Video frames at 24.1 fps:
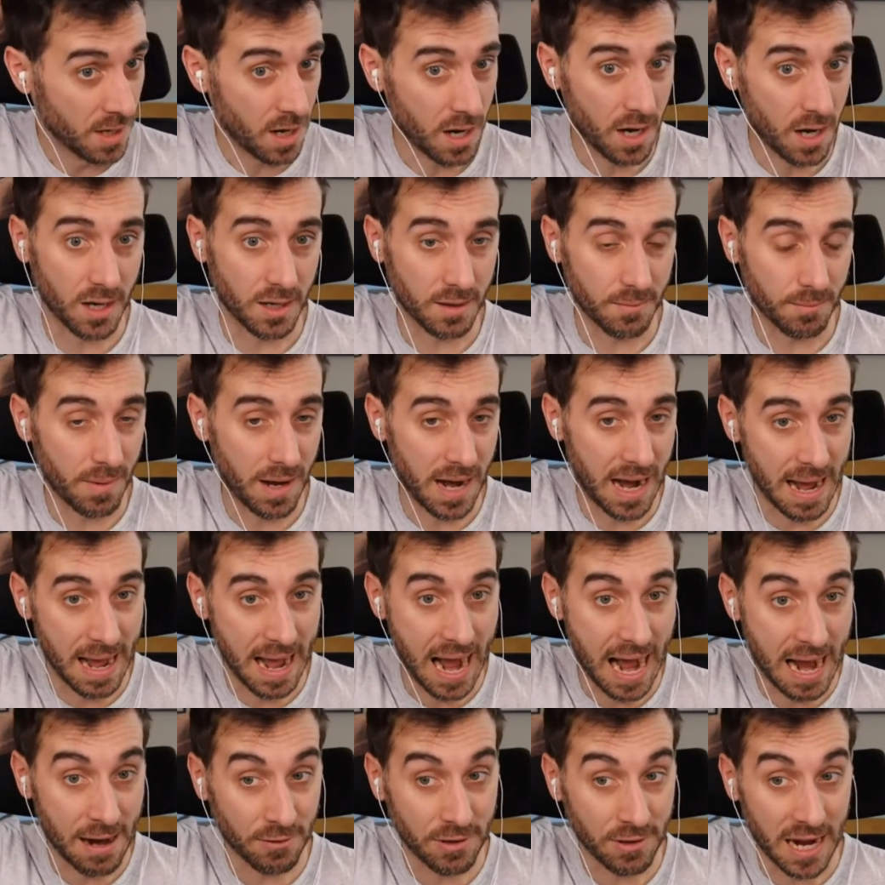
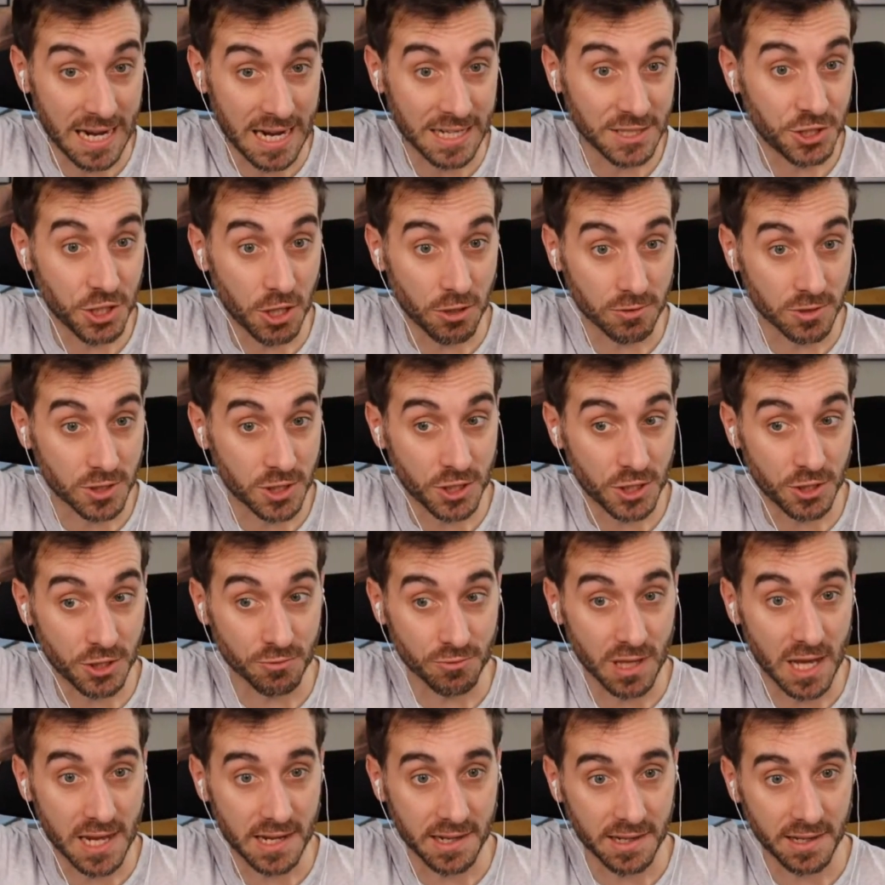I joke too,
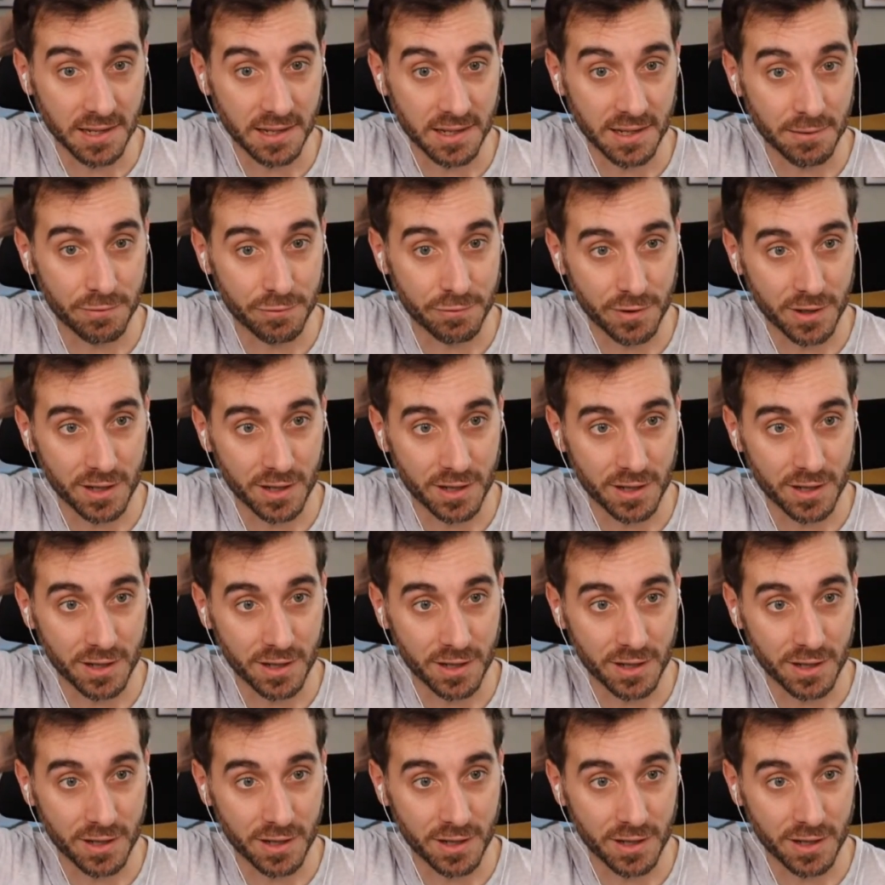like if